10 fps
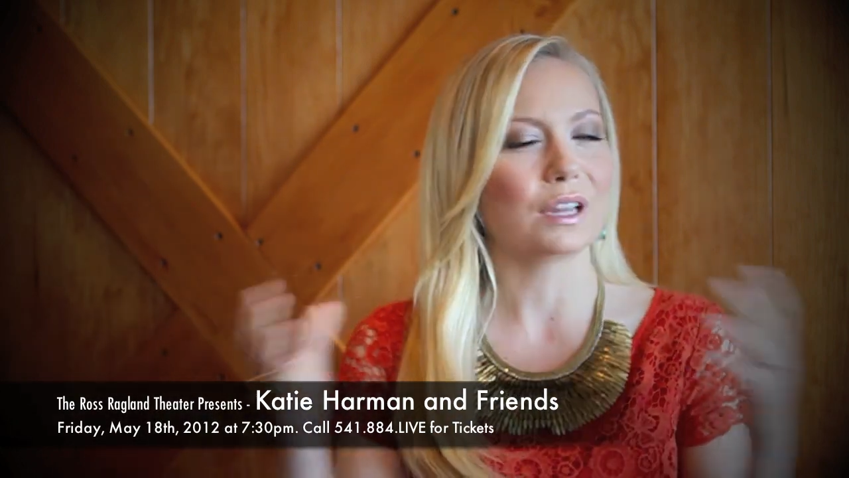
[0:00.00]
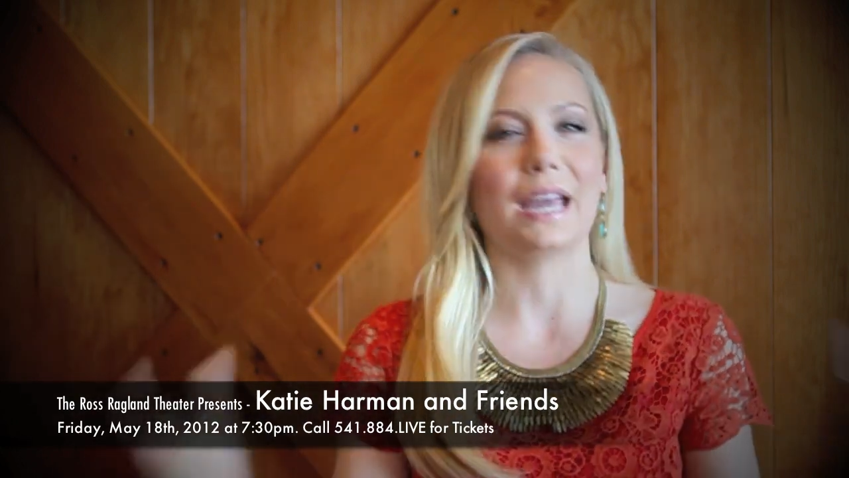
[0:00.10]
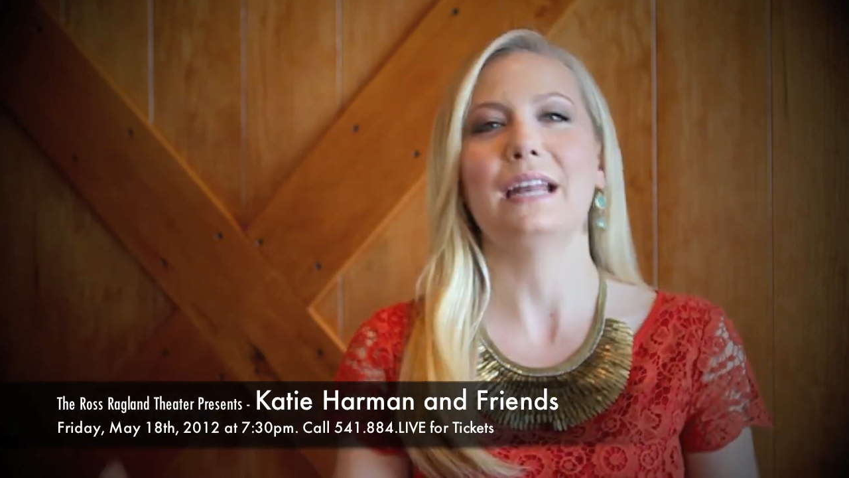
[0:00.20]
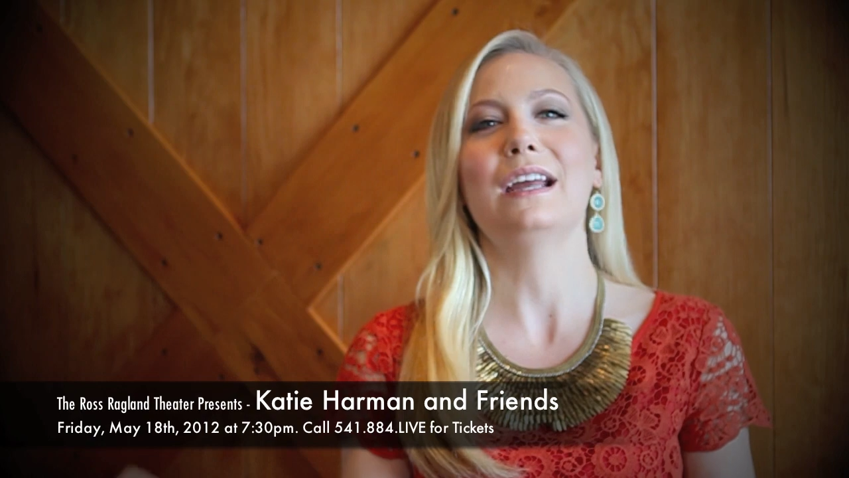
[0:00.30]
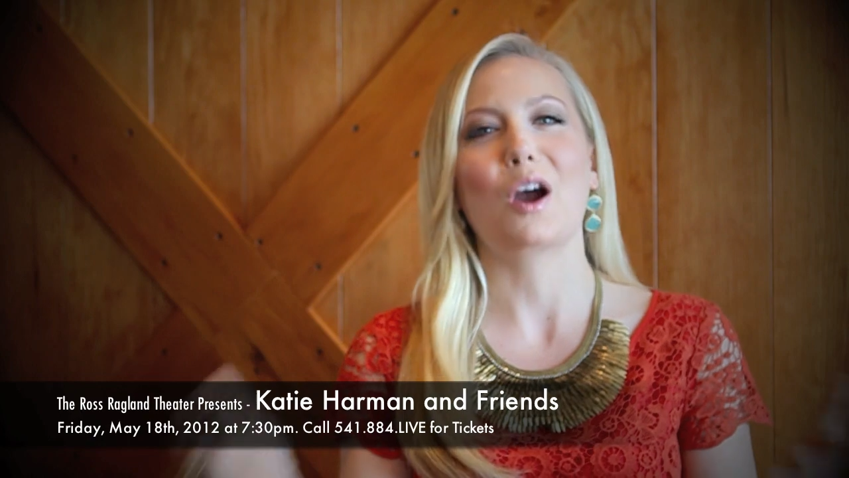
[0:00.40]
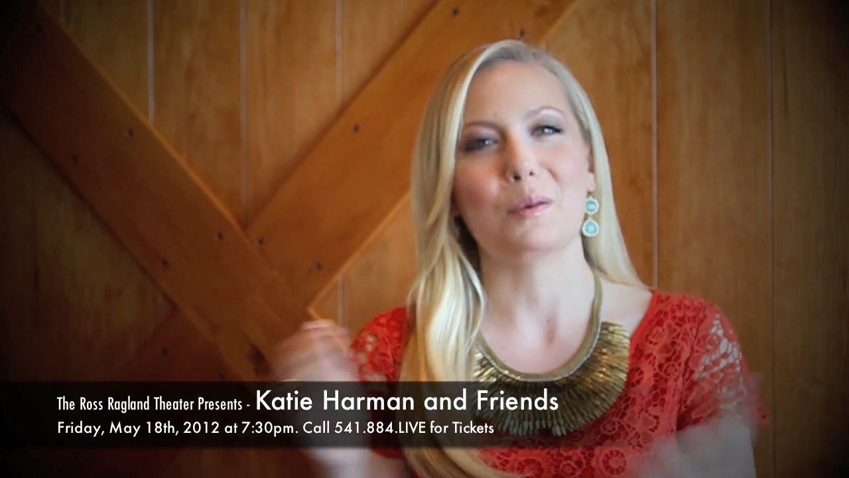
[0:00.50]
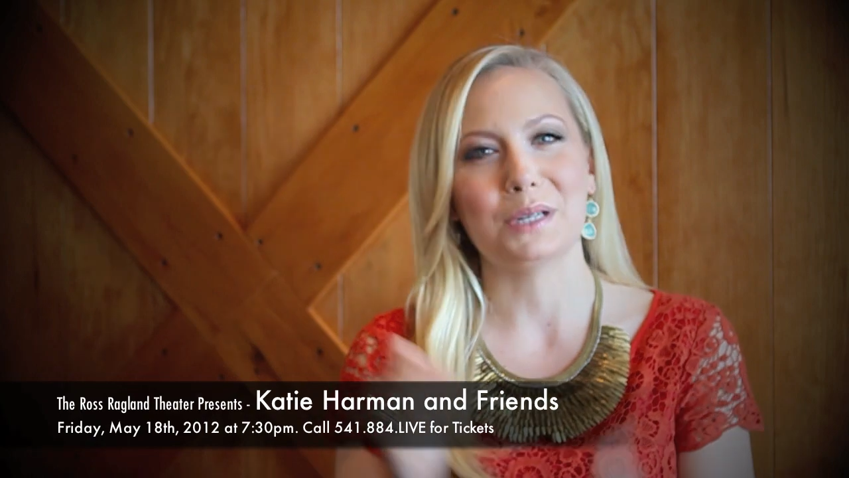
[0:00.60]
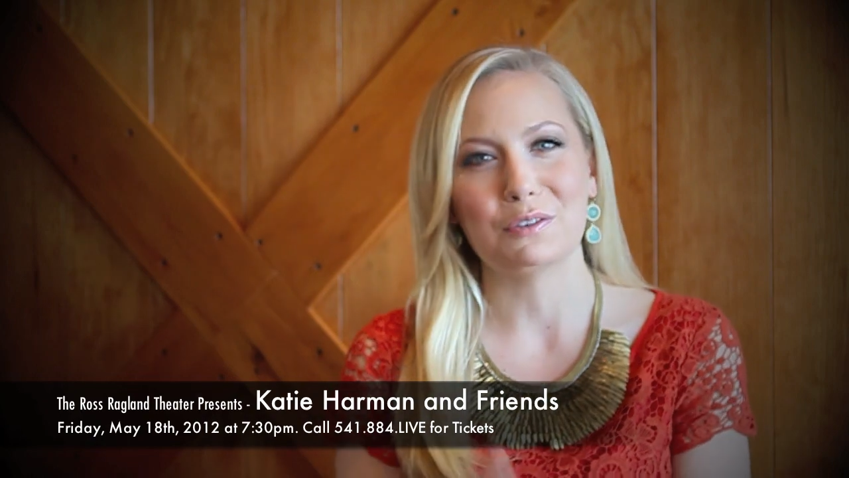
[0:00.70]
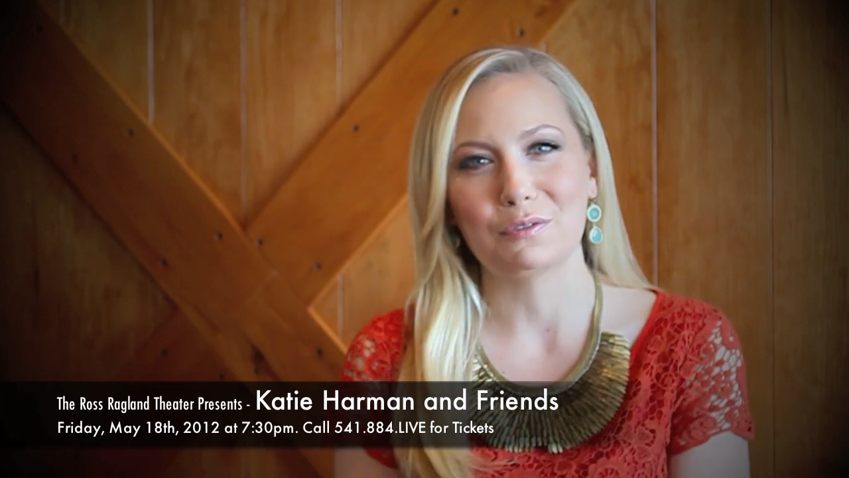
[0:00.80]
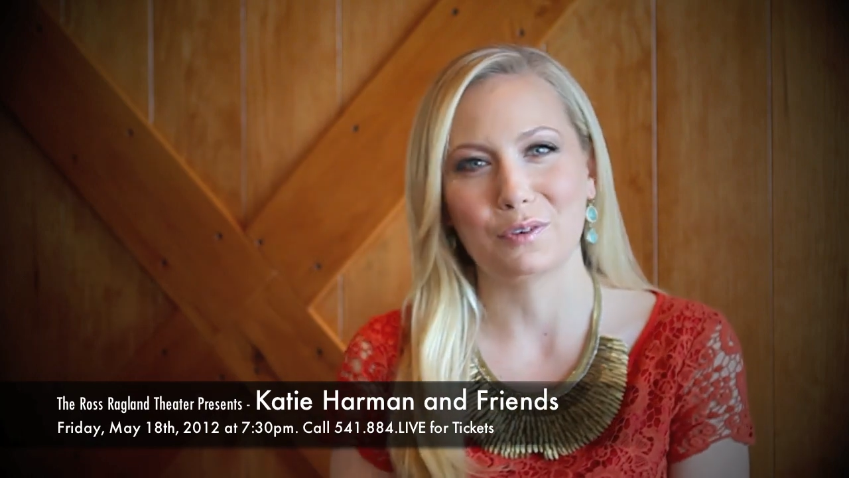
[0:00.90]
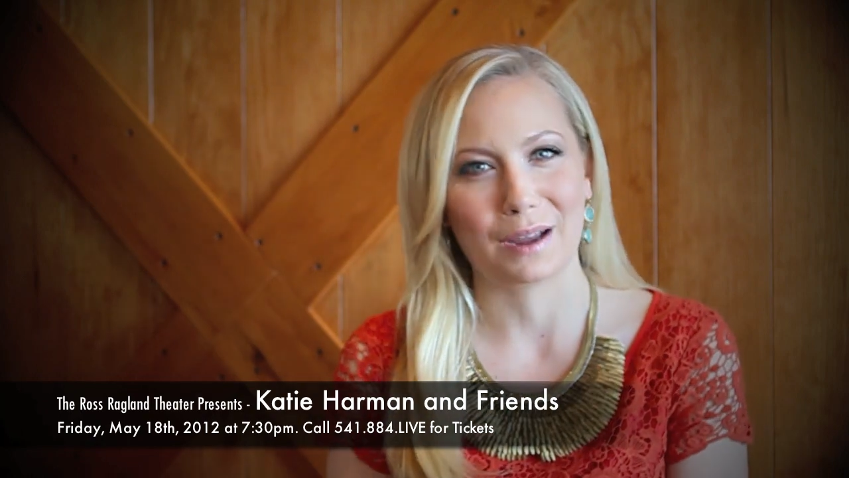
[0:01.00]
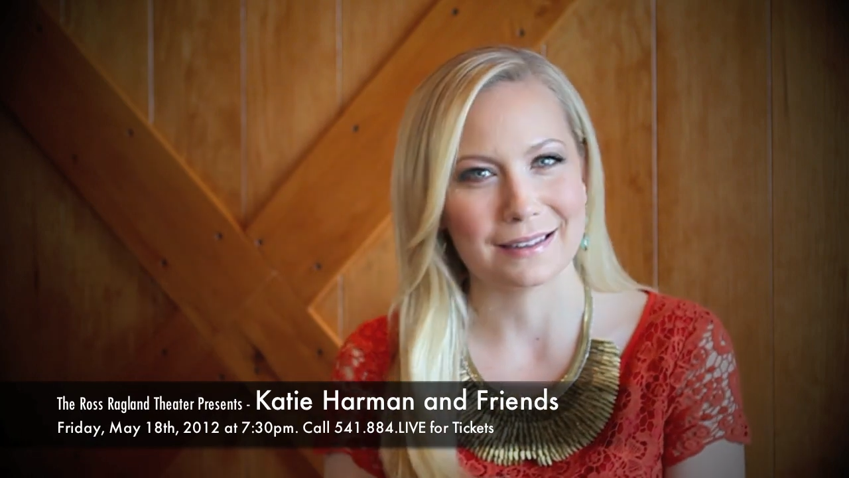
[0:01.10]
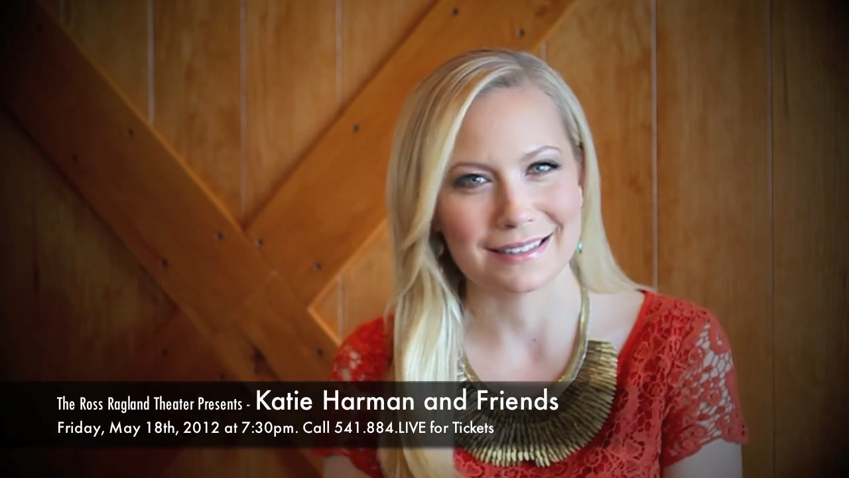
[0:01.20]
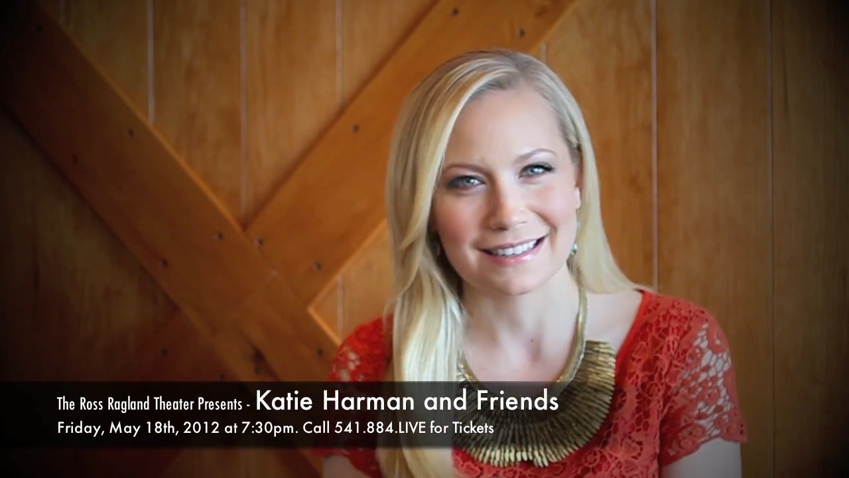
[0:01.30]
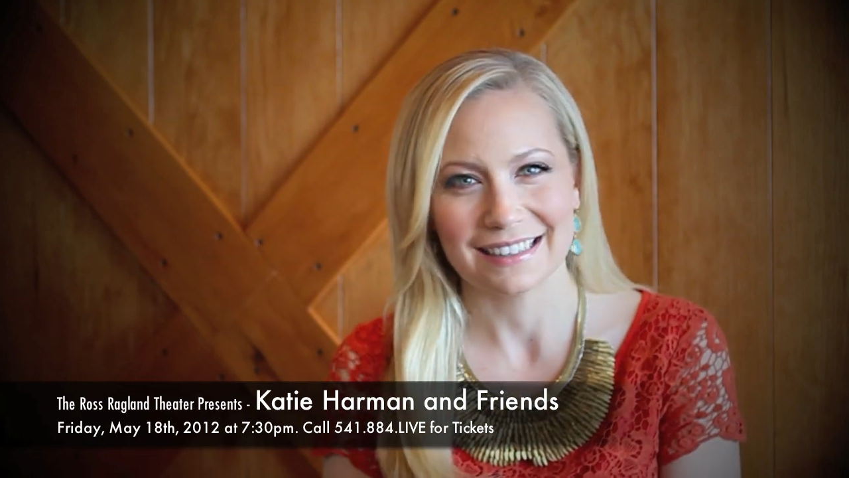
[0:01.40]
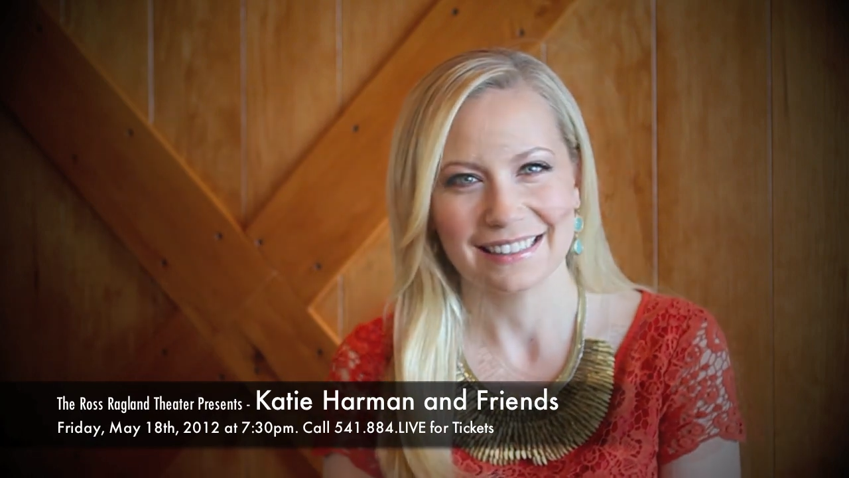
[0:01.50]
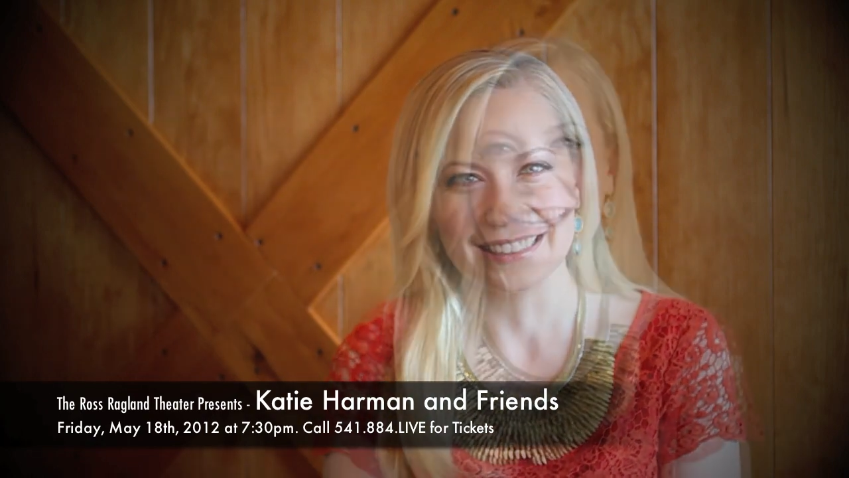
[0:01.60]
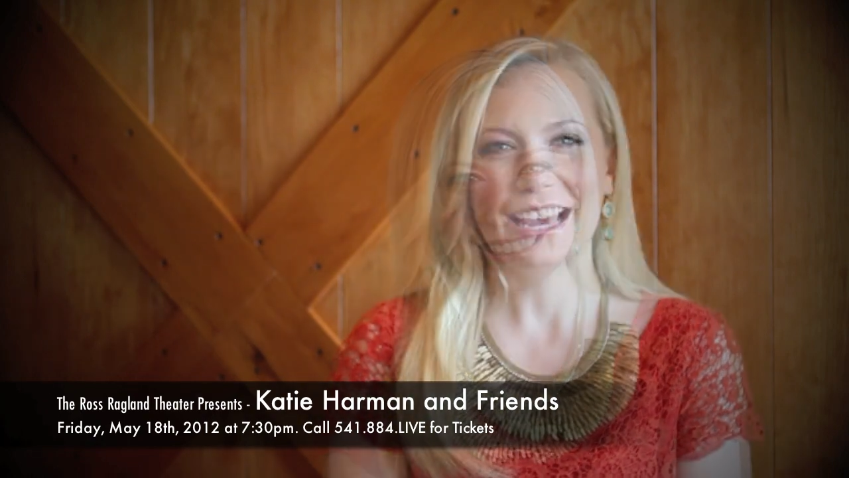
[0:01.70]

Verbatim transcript: Katie Harman and Friends.